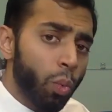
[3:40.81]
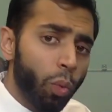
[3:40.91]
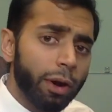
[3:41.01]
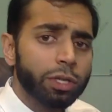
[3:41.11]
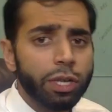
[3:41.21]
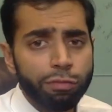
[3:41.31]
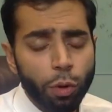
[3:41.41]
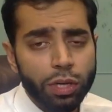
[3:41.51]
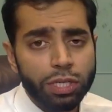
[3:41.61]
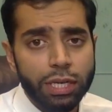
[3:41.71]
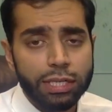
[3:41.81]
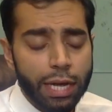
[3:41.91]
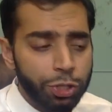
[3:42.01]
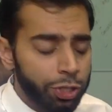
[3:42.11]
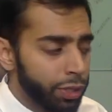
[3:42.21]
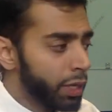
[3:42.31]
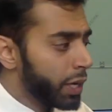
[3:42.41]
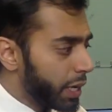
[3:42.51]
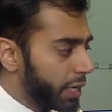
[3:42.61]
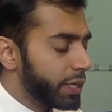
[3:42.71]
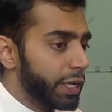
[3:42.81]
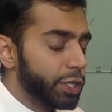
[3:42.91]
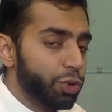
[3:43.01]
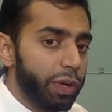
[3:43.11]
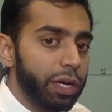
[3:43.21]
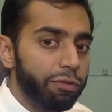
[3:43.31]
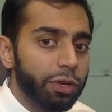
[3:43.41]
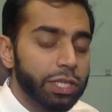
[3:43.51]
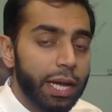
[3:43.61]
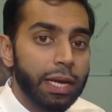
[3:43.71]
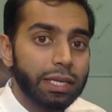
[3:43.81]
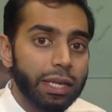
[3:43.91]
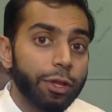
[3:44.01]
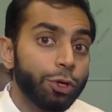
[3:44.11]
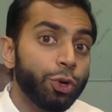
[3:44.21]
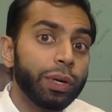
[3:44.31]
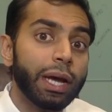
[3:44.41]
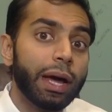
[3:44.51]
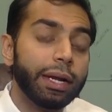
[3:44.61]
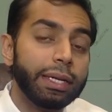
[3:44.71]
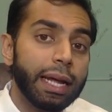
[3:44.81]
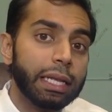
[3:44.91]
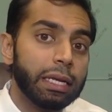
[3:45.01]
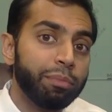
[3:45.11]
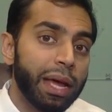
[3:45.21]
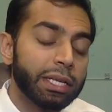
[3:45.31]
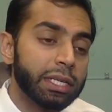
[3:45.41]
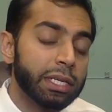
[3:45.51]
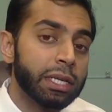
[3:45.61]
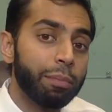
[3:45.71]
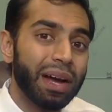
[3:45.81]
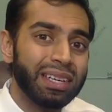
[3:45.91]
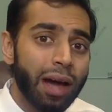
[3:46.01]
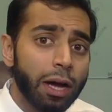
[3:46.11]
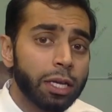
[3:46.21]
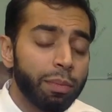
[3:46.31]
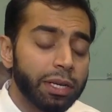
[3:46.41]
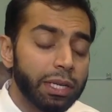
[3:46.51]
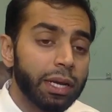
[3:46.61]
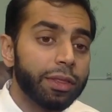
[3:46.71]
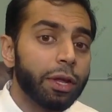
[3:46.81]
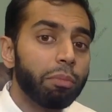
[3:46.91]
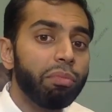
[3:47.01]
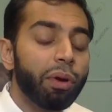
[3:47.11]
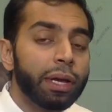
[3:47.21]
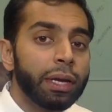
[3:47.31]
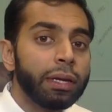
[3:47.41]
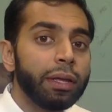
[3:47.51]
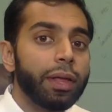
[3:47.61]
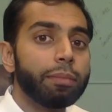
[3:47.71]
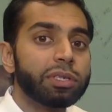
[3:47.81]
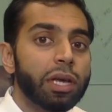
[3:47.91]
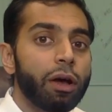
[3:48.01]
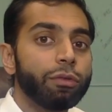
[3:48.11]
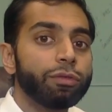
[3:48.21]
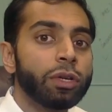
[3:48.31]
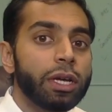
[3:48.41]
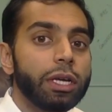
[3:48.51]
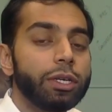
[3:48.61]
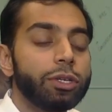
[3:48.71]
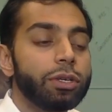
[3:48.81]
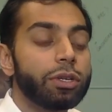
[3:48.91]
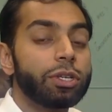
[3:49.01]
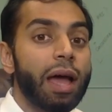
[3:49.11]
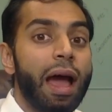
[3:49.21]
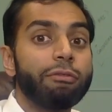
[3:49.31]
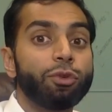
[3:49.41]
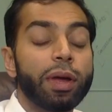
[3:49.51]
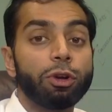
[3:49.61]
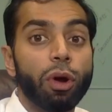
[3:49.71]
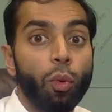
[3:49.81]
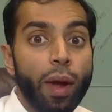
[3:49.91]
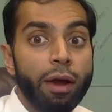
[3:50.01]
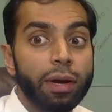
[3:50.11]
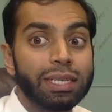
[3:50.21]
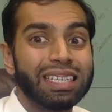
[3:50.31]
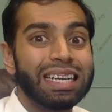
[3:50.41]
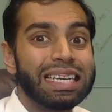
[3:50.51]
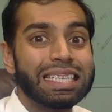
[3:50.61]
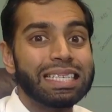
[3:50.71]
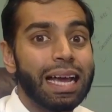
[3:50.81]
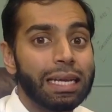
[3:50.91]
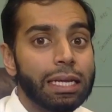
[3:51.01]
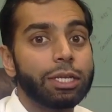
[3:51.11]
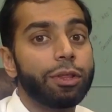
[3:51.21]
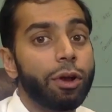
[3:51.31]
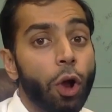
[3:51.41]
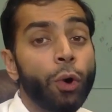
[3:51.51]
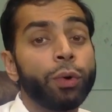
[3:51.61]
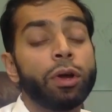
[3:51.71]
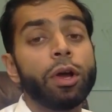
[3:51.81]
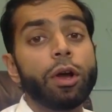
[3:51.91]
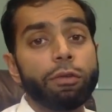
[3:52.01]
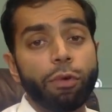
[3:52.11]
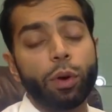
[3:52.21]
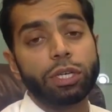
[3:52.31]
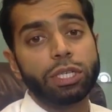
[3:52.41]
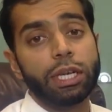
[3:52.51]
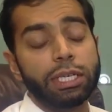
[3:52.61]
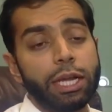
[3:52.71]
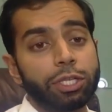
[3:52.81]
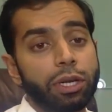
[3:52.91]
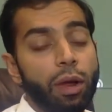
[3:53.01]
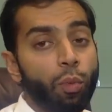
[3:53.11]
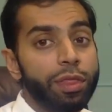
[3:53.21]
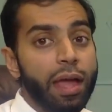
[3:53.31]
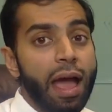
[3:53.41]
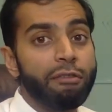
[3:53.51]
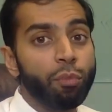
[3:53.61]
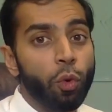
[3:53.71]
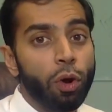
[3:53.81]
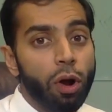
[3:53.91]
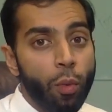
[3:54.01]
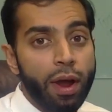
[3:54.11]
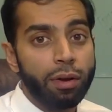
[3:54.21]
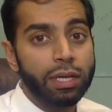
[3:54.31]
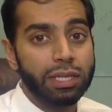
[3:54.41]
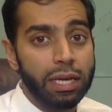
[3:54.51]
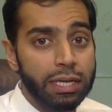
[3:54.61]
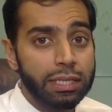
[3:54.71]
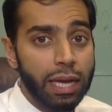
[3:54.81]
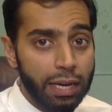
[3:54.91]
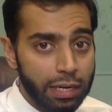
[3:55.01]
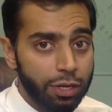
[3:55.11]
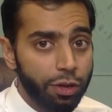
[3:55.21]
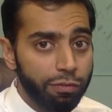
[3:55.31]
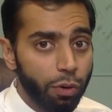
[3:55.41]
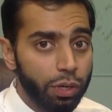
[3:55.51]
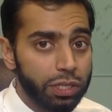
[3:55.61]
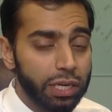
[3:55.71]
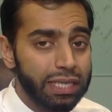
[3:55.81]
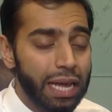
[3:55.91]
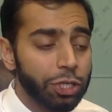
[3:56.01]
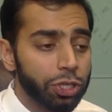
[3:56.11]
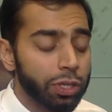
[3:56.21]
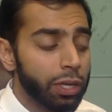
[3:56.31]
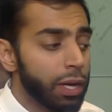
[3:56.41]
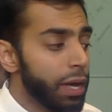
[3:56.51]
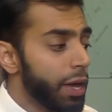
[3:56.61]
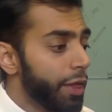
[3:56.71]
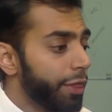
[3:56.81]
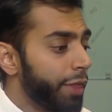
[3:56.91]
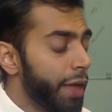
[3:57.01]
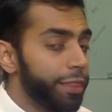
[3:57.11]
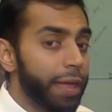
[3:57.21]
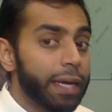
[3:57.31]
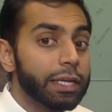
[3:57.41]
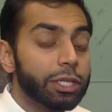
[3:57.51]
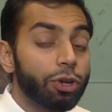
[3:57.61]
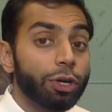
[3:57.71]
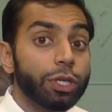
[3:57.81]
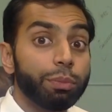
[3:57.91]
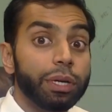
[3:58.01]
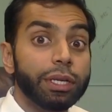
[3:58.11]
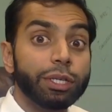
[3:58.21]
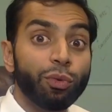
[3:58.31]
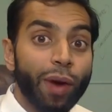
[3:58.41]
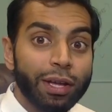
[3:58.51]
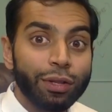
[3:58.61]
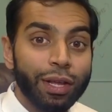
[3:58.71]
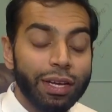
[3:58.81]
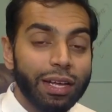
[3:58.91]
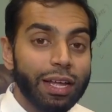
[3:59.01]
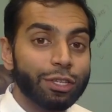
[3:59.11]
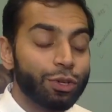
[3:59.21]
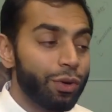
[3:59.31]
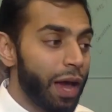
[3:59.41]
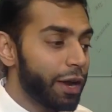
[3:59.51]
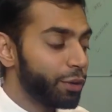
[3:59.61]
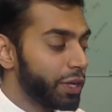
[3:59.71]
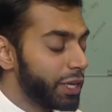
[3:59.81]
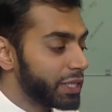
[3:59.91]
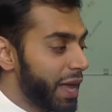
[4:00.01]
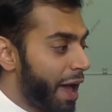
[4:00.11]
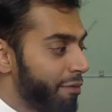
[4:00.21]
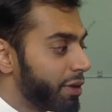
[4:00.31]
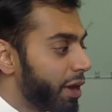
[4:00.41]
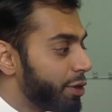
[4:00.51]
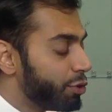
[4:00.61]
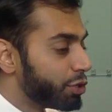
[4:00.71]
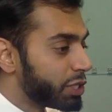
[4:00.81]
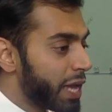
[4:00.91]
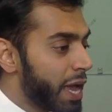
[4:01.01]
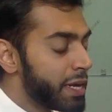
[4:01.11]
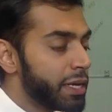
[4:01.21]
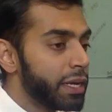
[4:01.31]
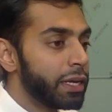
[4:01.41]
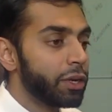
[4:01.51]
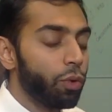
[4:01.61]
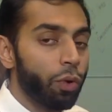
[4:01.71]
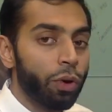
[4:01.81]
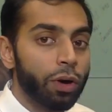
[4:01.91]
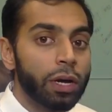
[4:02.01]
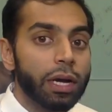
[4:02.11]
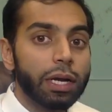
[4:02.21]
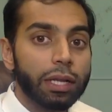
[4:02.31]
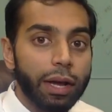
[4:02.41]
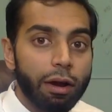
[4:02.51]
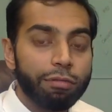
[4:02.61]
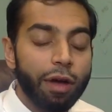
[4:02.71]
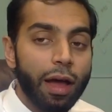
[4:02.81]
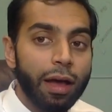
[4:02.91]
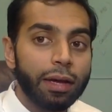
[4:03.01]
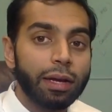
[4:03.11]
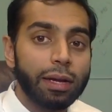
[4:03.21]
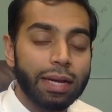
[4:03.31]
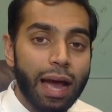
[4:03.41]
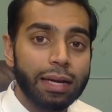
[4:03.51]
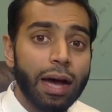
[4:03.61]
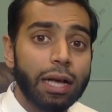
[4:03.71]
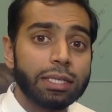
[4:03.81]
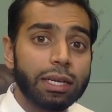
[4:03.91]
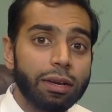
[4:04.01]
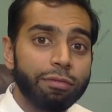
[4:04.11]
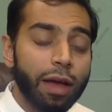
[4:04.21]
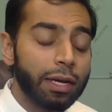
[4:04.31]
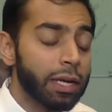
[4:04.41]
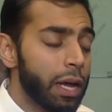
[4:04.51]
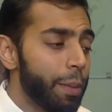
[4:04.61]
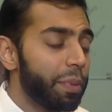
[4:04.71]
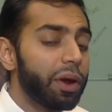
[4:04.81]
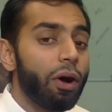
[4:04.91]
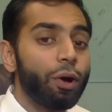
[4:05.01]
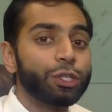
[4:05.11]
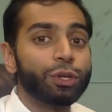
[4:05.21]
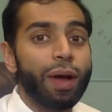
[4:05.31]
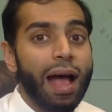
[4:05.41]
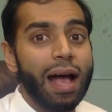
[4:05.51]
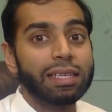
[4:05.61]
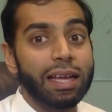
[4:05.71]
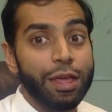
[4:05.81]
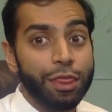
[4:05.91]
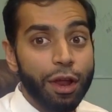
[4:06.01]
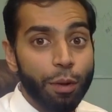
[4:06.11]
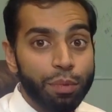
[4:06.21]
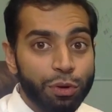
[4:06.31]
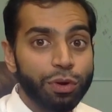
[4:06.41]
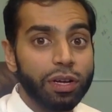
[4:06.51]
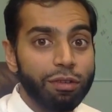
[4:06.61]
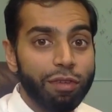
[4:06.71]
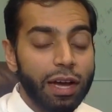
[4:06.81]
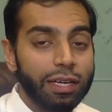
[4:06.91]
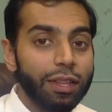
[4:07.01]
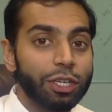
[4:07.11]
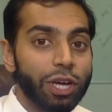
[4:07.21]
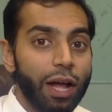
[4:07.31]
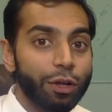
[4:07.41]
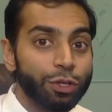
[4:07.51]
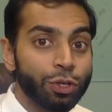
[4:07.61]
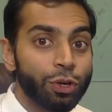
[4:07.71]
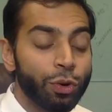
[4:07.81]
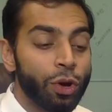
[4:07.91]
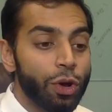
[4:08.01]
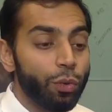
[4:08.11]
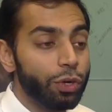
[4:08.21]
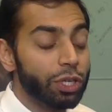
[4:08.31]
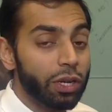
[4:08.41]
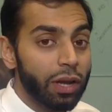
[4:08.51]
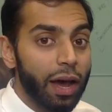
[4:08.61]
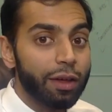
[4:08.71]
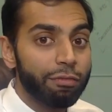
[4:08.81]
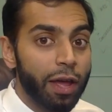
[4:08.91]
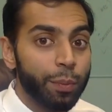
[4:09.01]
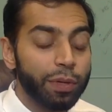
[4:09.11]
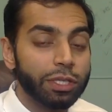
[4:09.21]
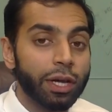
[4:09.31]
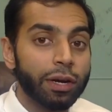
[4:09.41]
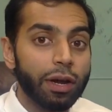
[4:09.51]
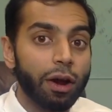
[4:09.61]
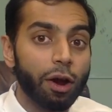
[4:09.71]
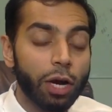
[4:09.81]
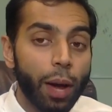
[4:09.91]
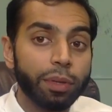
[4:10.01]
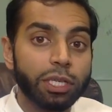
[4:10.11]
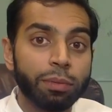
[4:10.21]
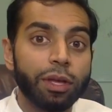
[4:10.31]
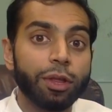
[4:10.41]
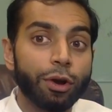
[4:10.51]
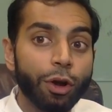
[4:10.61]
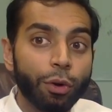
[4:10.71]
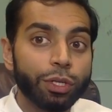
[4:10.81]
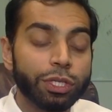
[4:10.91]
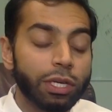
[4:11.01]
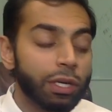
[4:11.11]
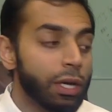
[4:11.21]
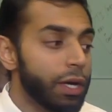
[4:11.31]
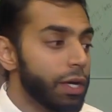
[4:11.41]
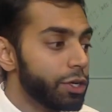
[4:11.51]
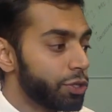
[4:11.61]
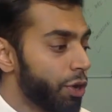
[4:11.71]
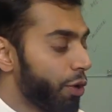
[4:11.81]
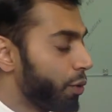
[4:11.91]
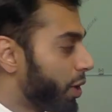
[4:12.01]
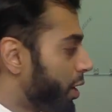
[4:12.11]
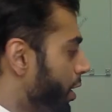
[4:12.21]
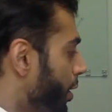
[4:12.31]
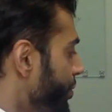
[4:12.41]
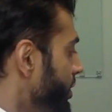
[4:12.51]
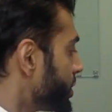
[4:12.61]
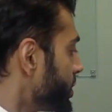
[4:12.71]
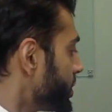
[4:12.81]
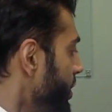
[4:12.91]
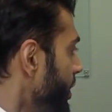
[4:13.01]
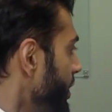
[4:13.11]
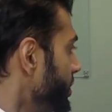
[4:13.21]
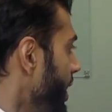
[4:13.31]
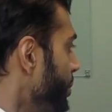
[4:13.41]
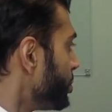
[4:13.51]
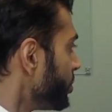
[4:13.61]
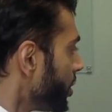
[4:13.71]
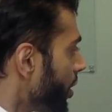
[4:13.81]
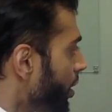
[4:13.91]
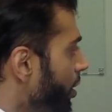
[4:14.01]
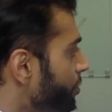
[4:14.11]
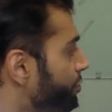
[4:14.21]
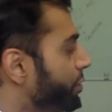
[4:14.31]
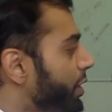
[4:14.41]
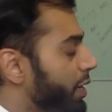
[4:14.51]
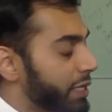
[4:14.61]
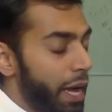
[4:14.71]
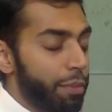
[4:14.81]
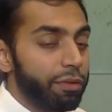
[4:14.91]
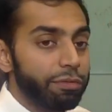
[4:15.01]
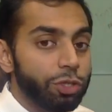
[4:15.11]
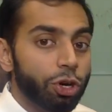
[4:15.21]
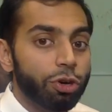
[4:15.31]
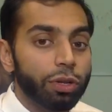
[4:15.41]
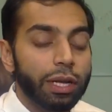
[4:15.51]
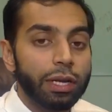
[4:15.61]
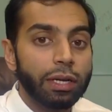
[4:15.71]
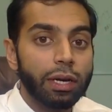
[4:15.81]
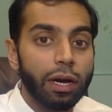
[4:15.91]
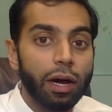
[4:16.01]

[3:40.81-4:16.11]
Where is their focus and attention in these three different settings? And they're doing it on a daily basis. By documenting it, they're bringing themselves in to have greater awareness and insight into their own focus and attention. And when they have more awareness and insight into their focus and attention, then they can start to begin to regulate it. And so not only does it an understanding or clarifying and diagnostic effect, but it also has a therapeutic effect on the child too, which a lot of families that are coming to me, they're noticing. So this is an example of a type of journaling